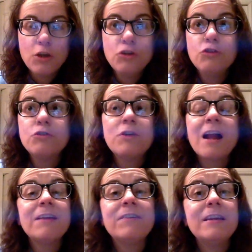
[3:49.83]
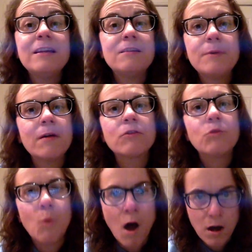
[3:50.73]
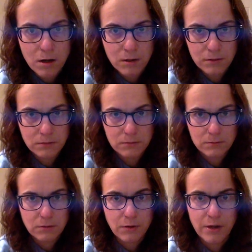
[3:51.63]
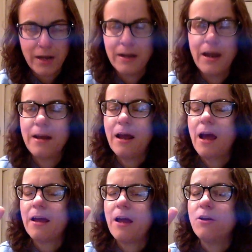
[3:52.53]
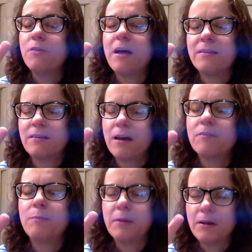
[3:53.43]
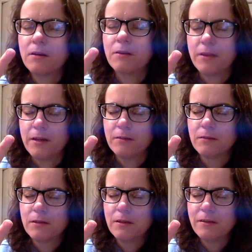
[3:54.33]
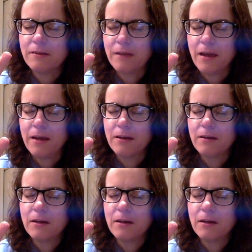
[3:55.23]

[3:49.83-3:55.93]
You do not even need to be able to walk. Okay, and I know that's kind of a political thing to say.